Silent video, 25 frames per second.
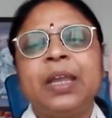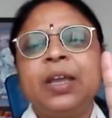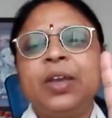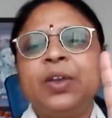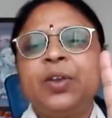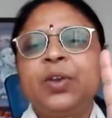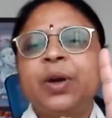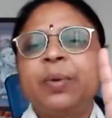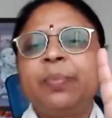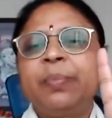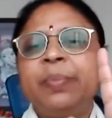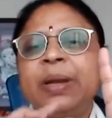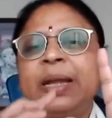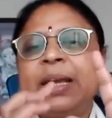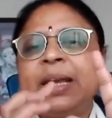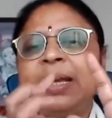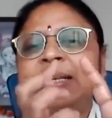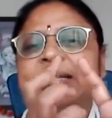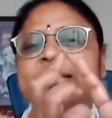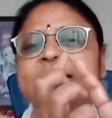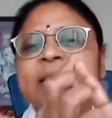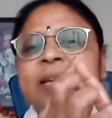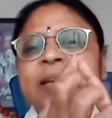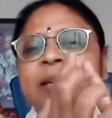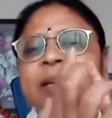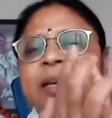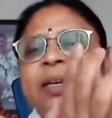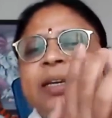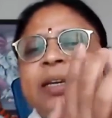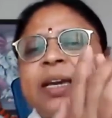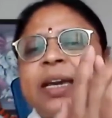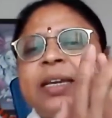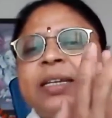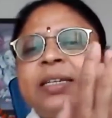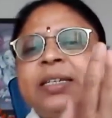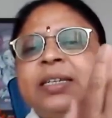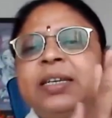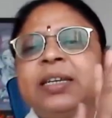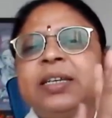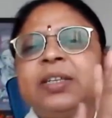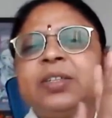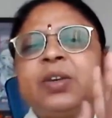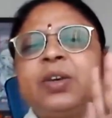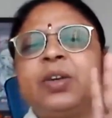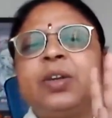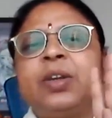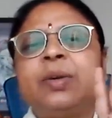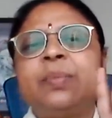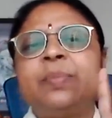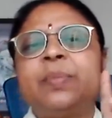You're placing deities
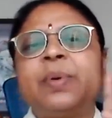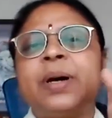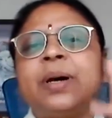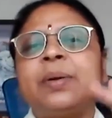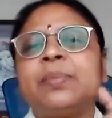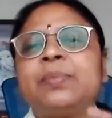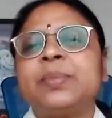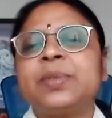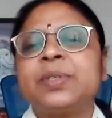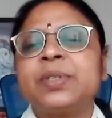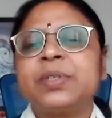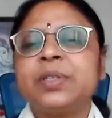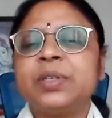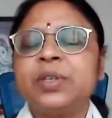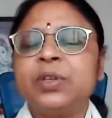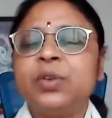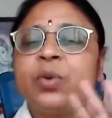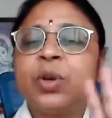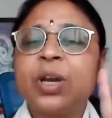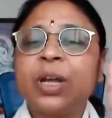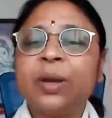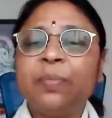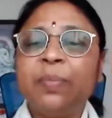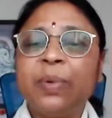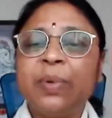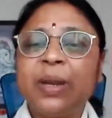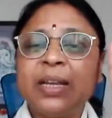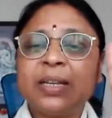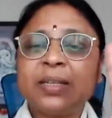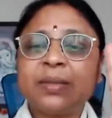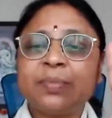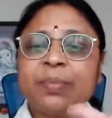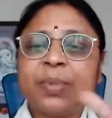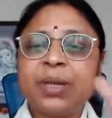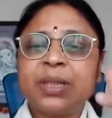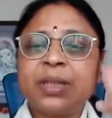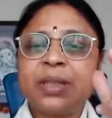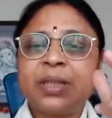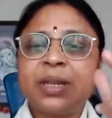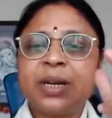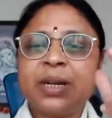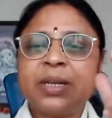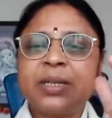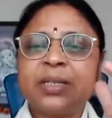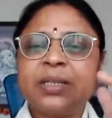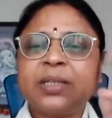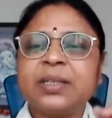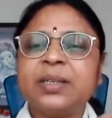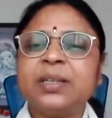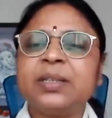on your palms. You can place
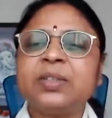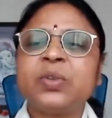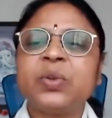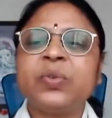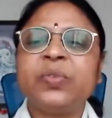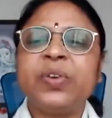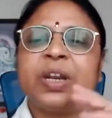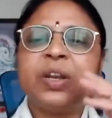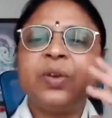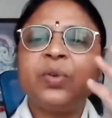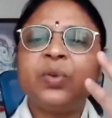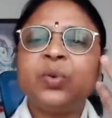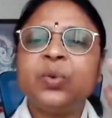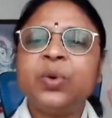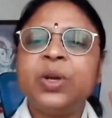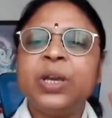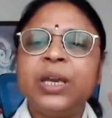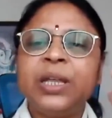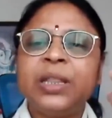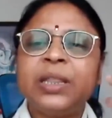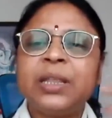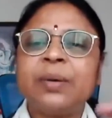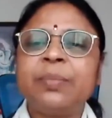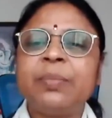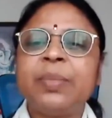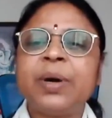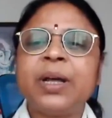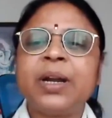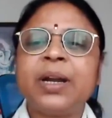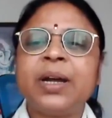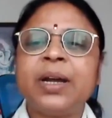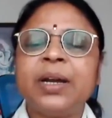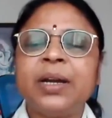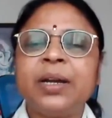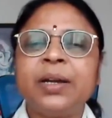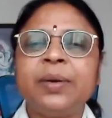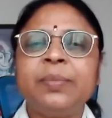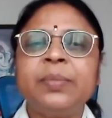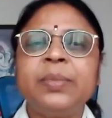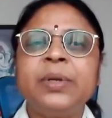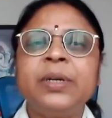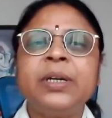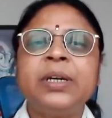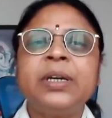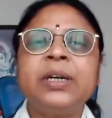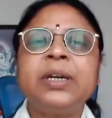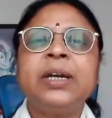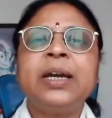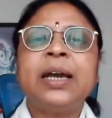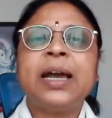mantras. So when you do Gita Parayanam
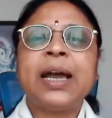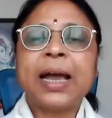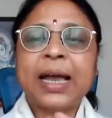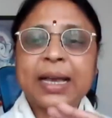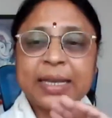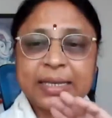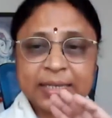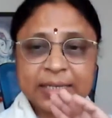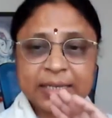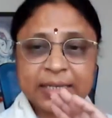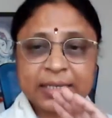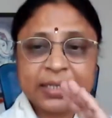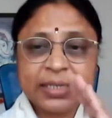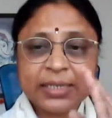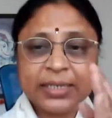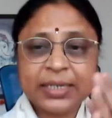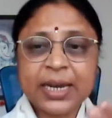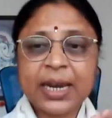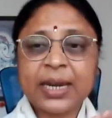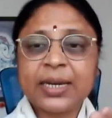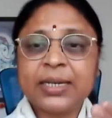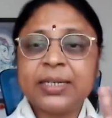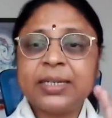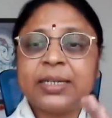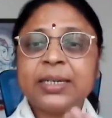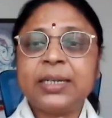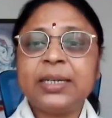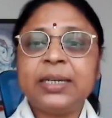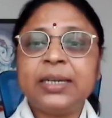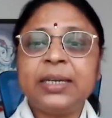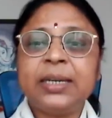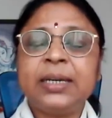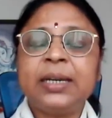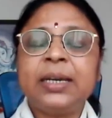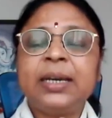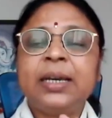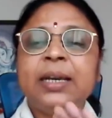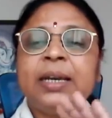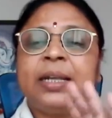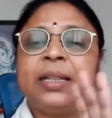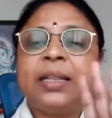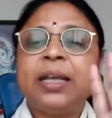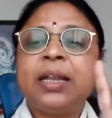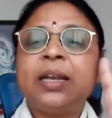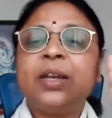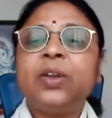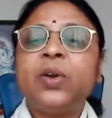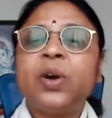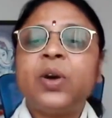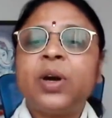as a chanting,
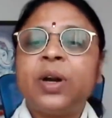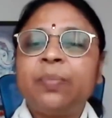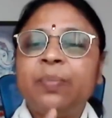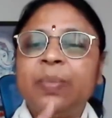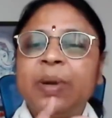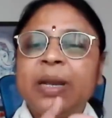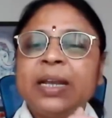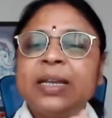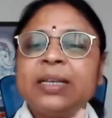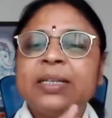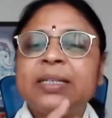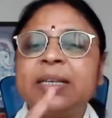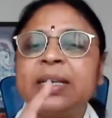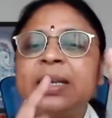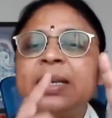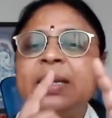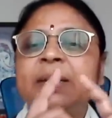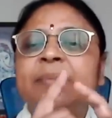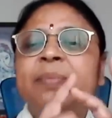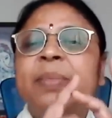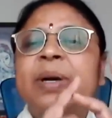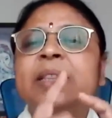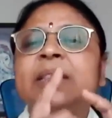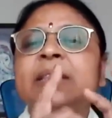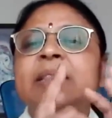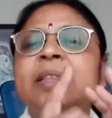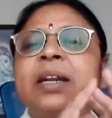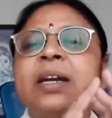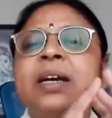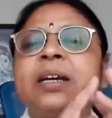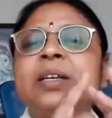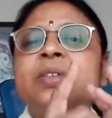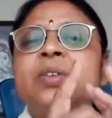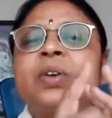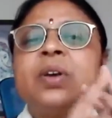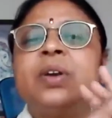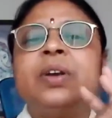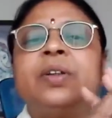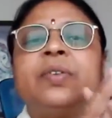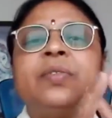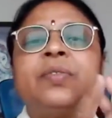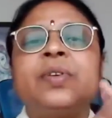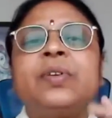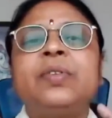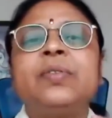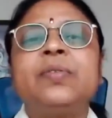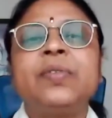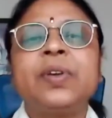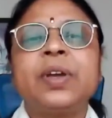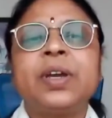then you are placing mantras on
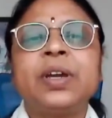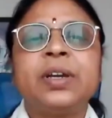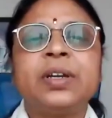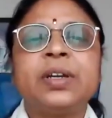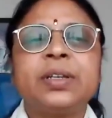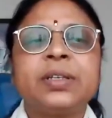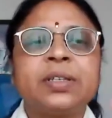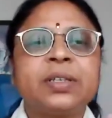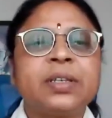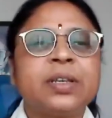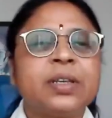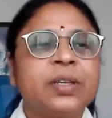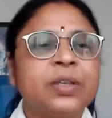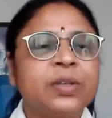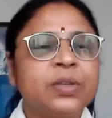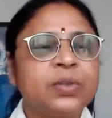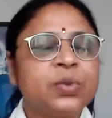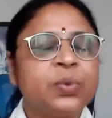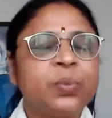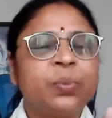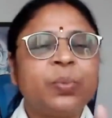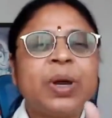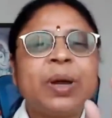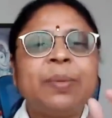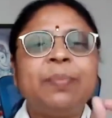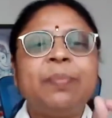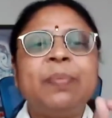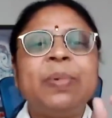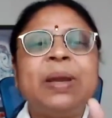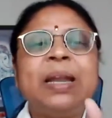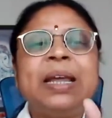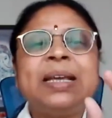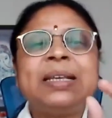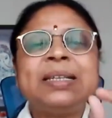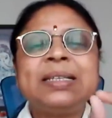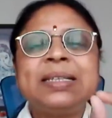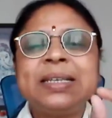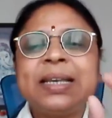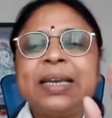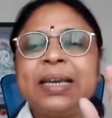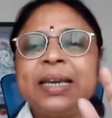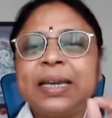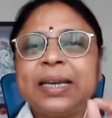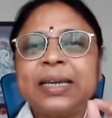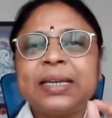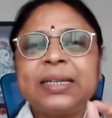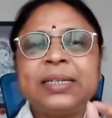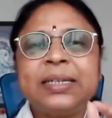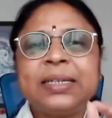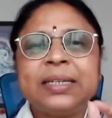different fingers. So by placing
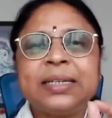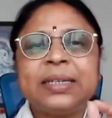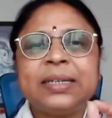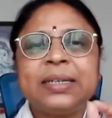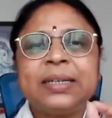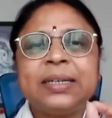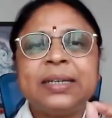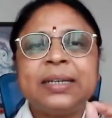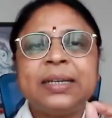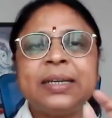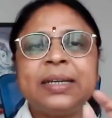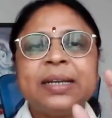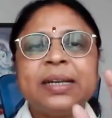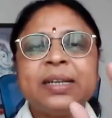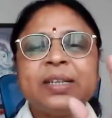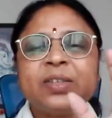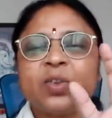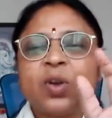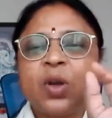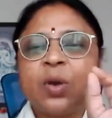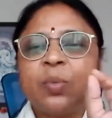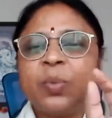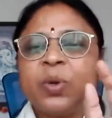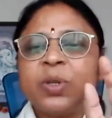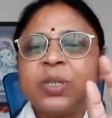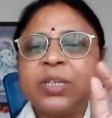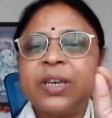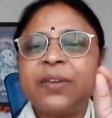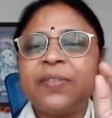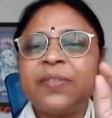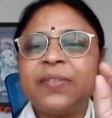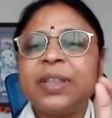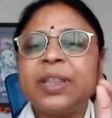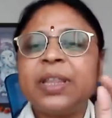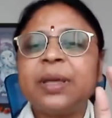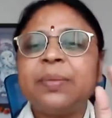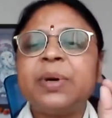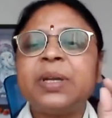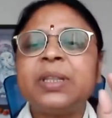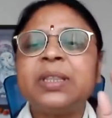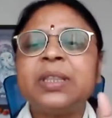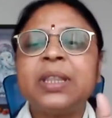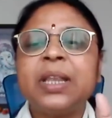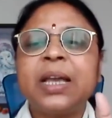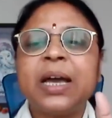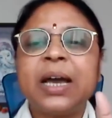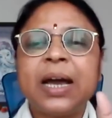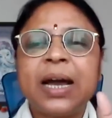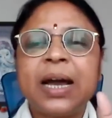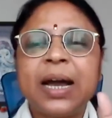it, it's almost giving them an
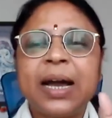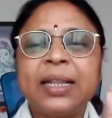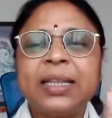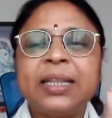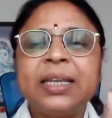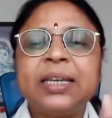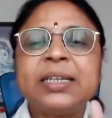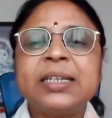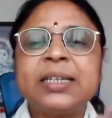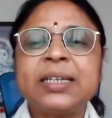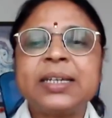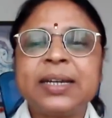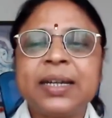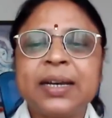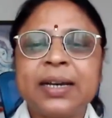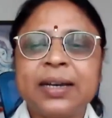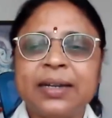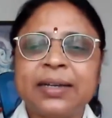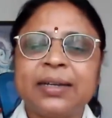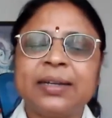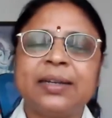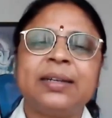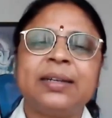adhishtan.